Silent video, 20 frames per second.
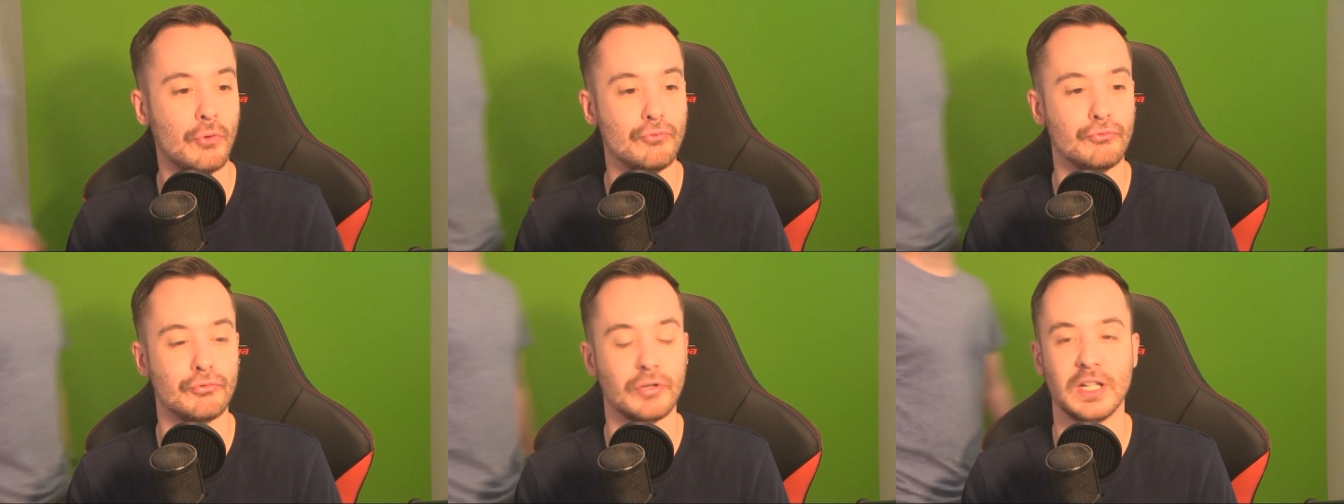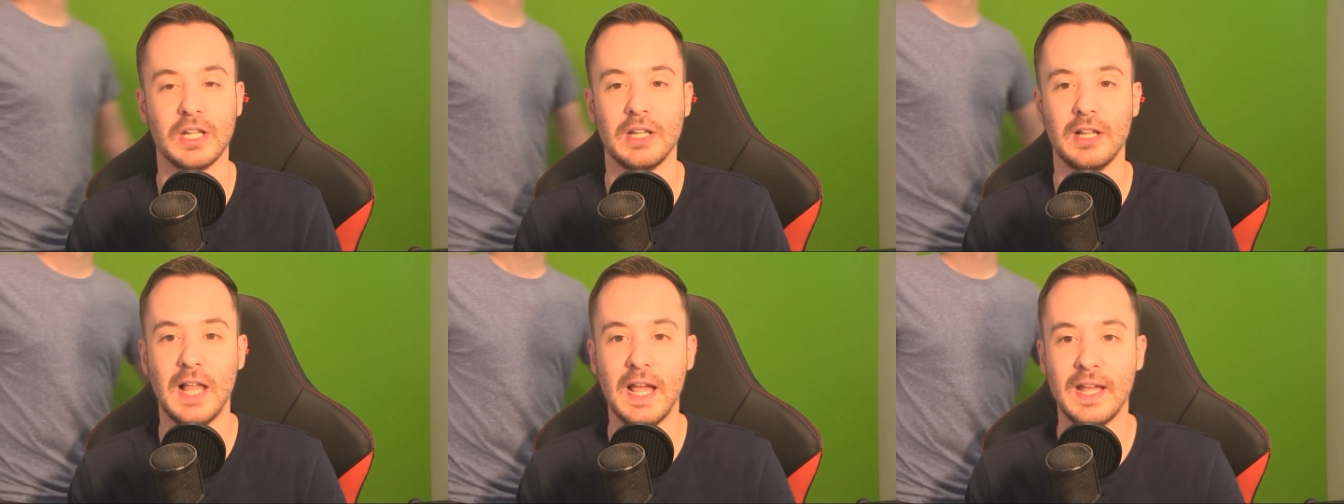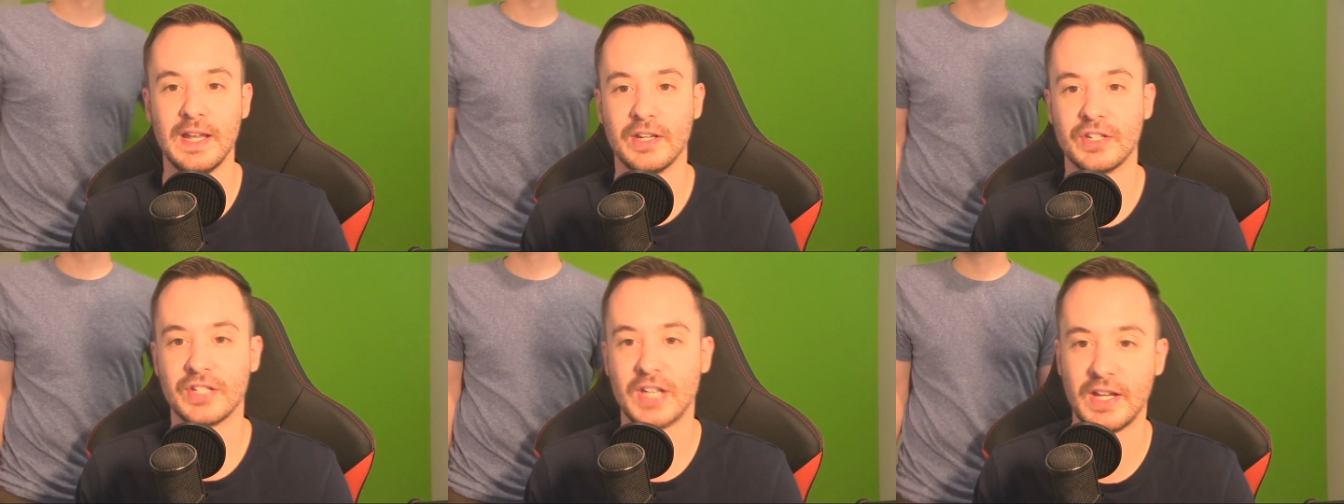hundred
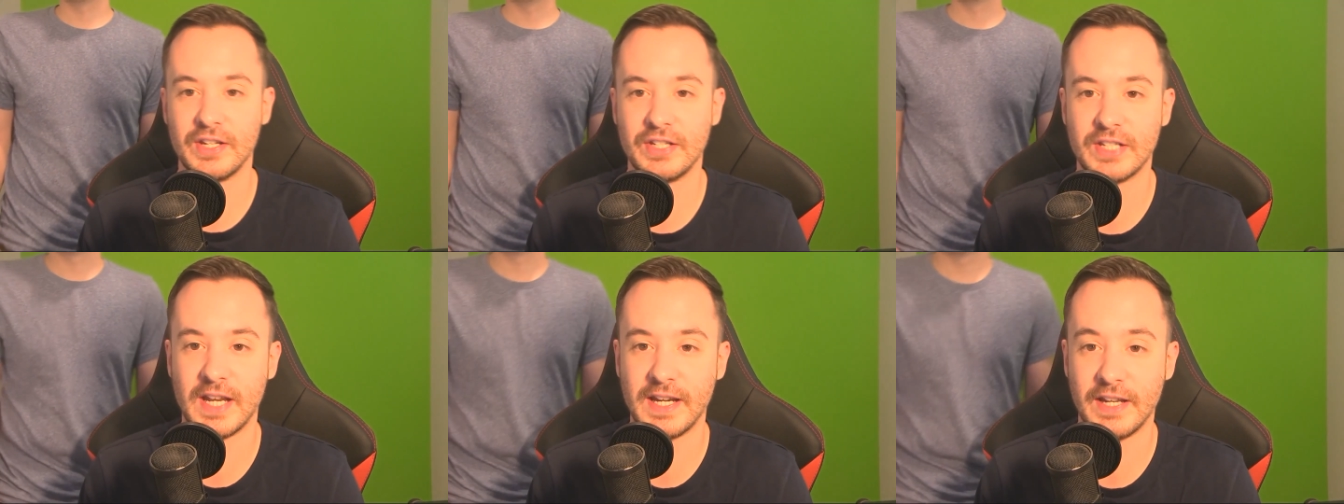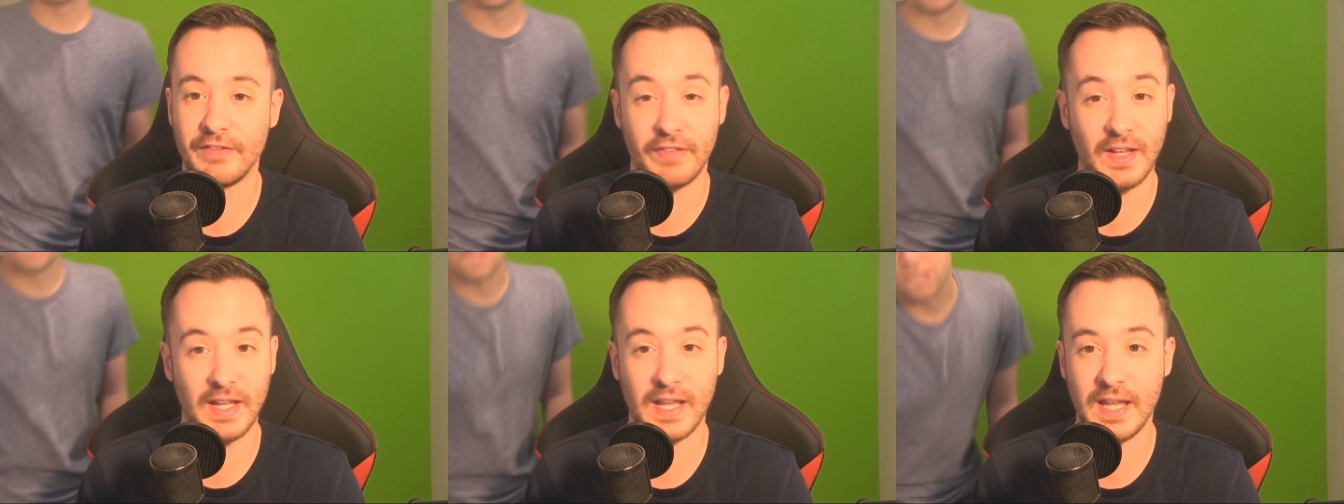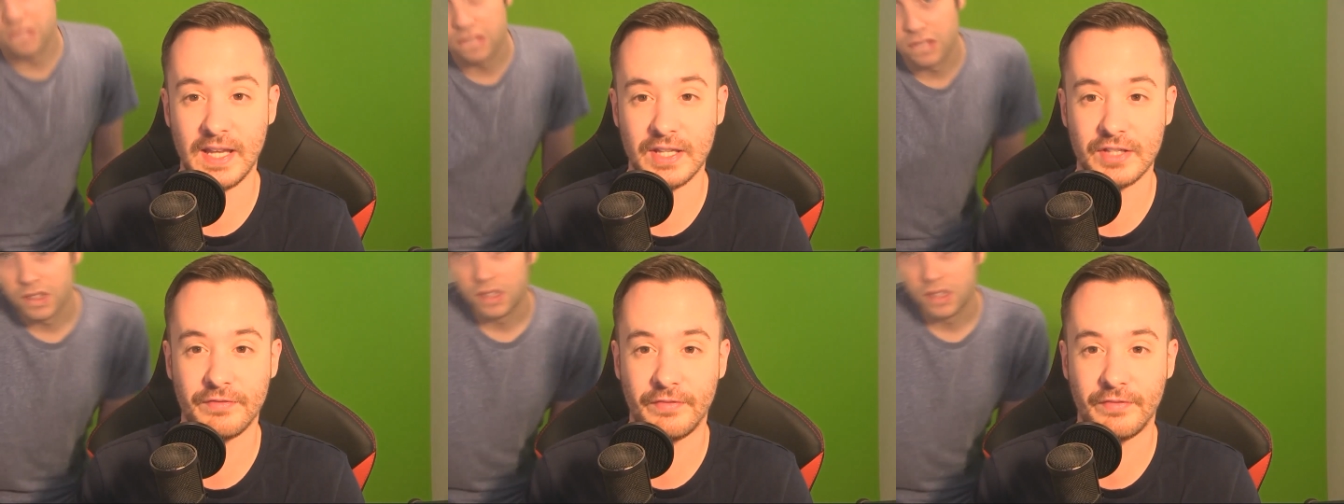likes. I said if it hits